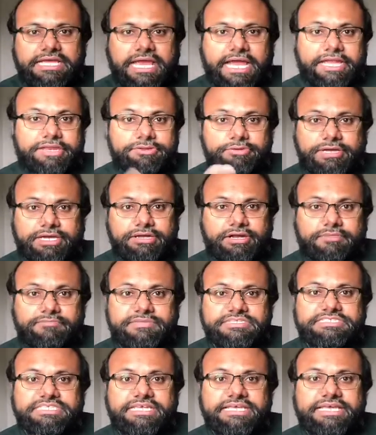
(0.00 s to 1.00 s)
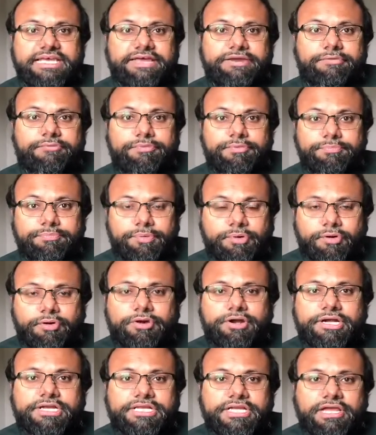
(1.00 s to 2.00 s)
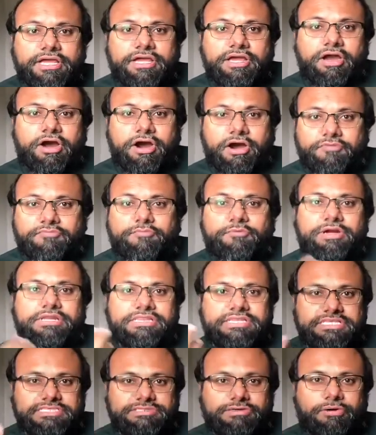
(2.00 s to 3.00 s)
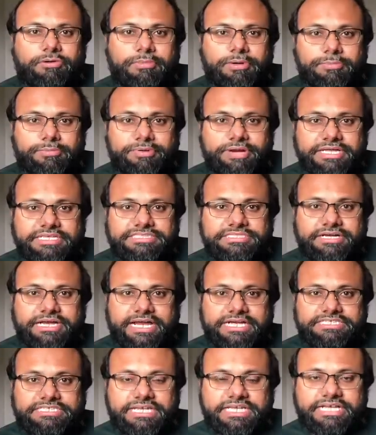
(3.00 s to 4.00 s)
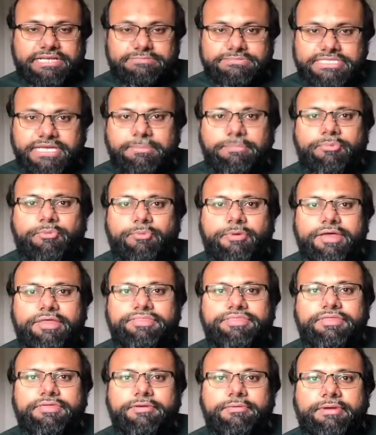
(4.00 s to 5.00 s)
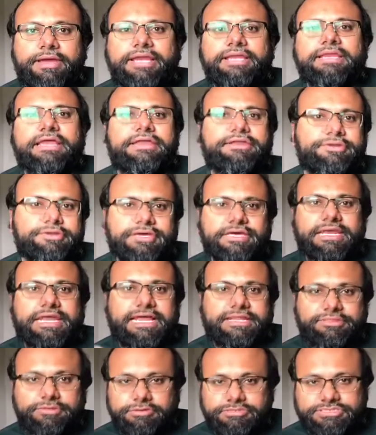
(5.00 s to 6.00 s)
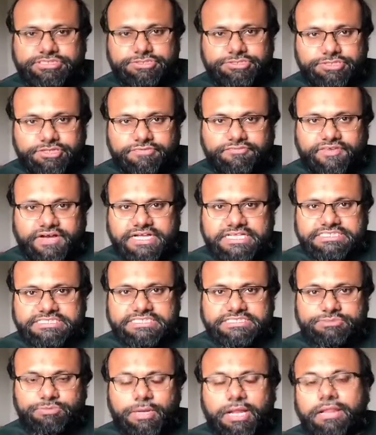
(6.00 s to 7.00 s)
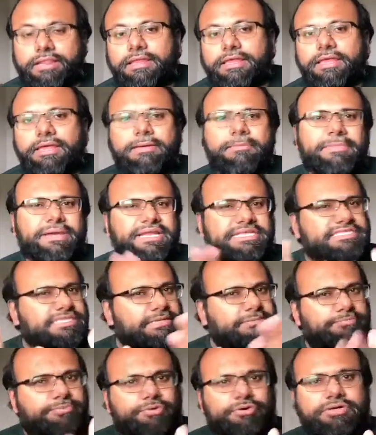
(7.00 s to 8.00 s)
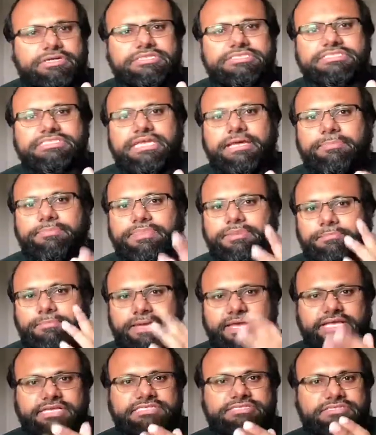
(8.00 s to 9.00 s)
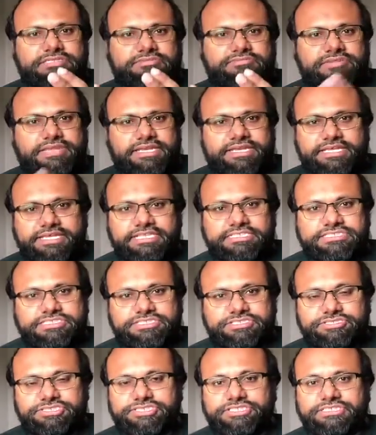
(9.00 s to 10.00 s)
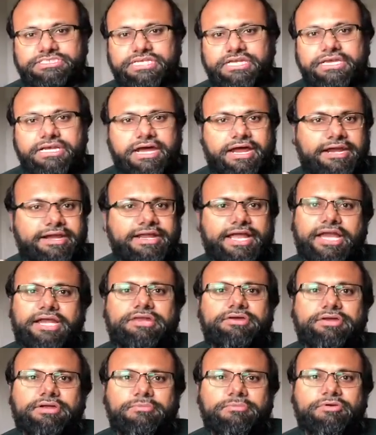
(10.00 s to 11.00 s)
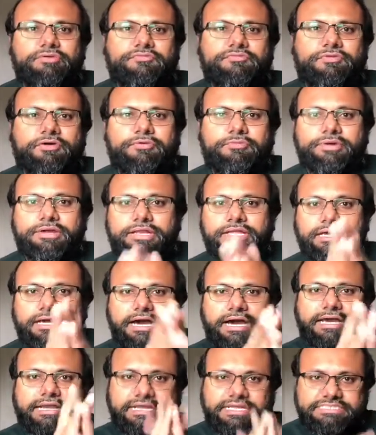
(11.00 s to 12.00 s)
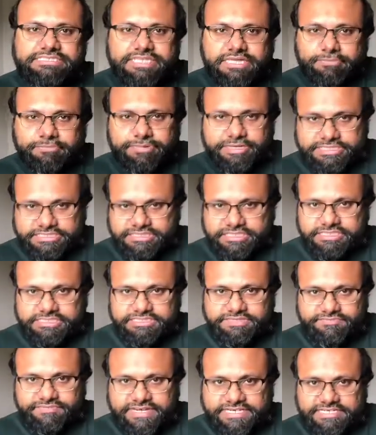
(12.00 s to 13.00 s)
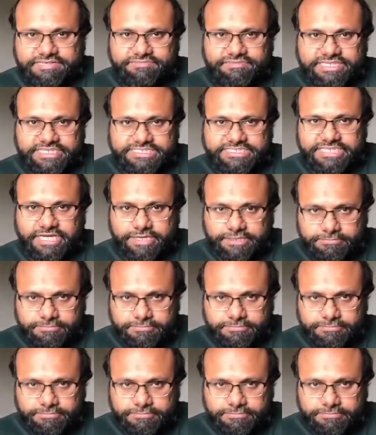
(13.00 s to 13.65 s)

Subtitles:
And you can obviously get a report of what this home appraiser actually comes up with, right? And you can add those to your files as well. But it's an important step. The banks or the lending institutions are not going to move forward unless that appraisal is effectively done.